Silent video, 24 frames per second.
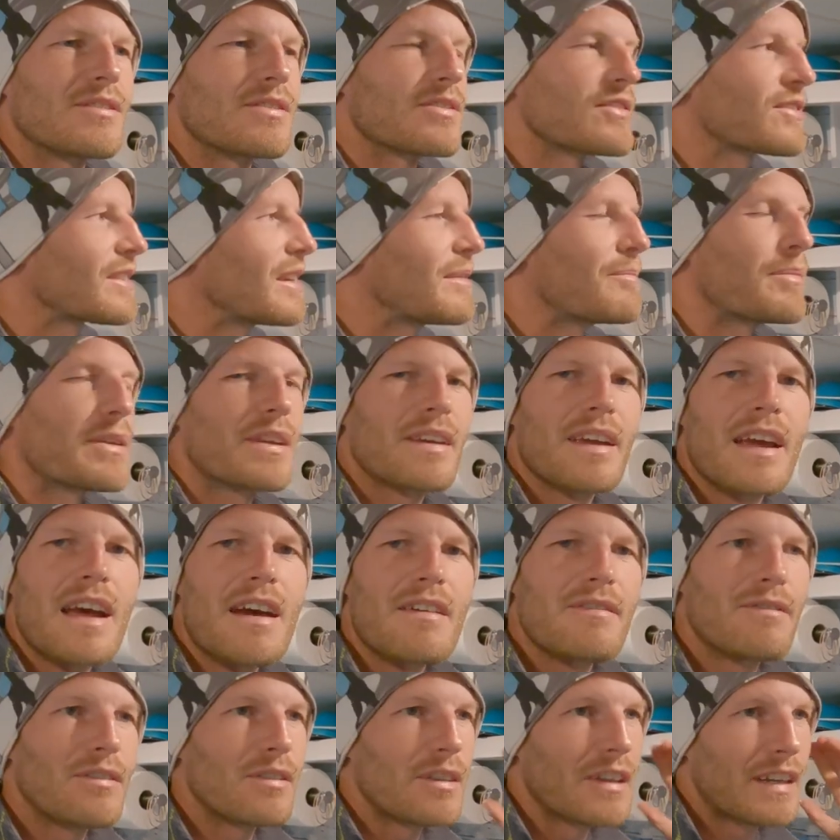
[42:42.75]
just saying be
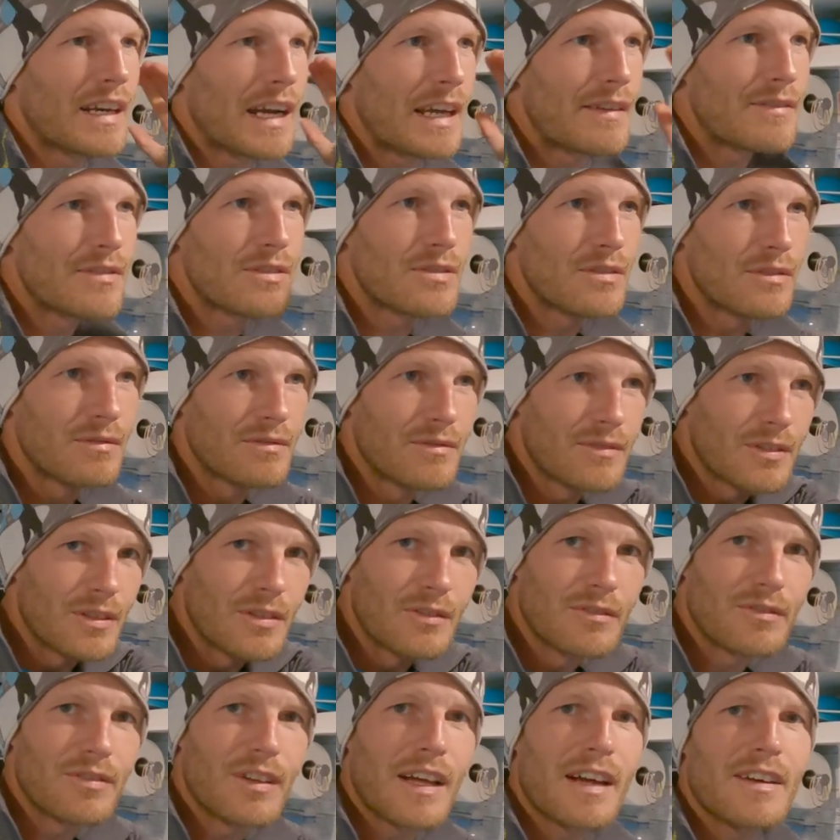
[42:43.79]
careful, the knives could
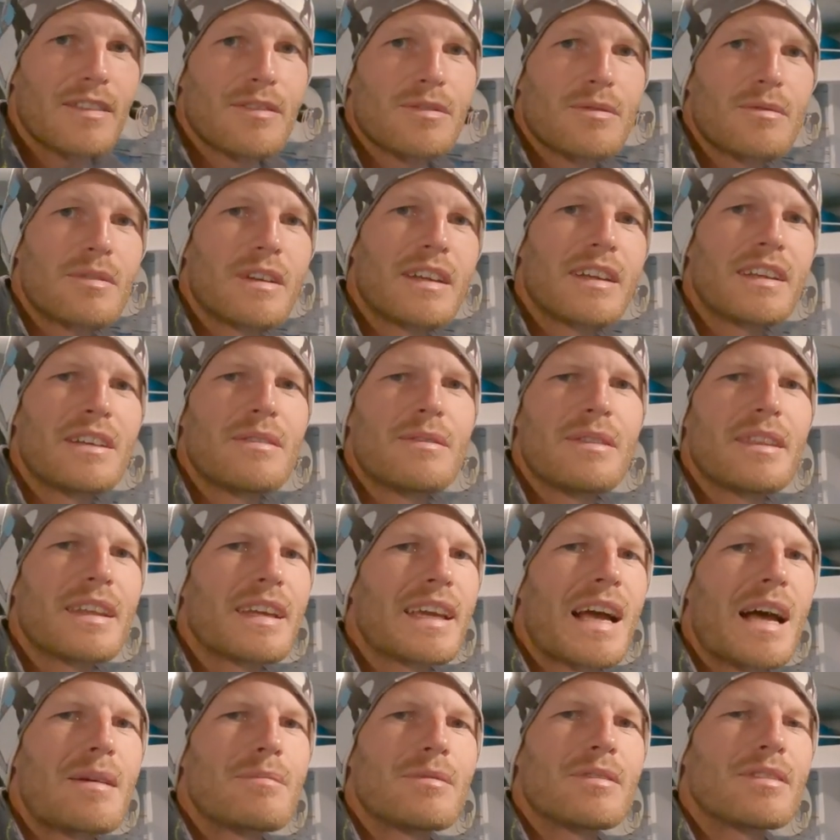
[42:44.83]
fly through and hit you in the
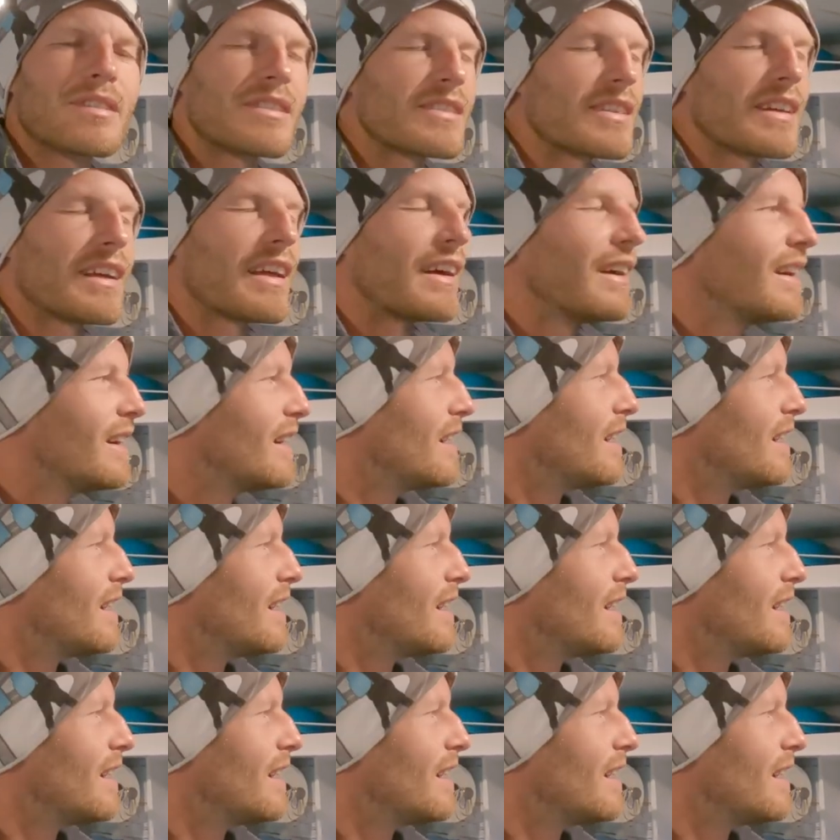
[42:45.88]
cab and things like that.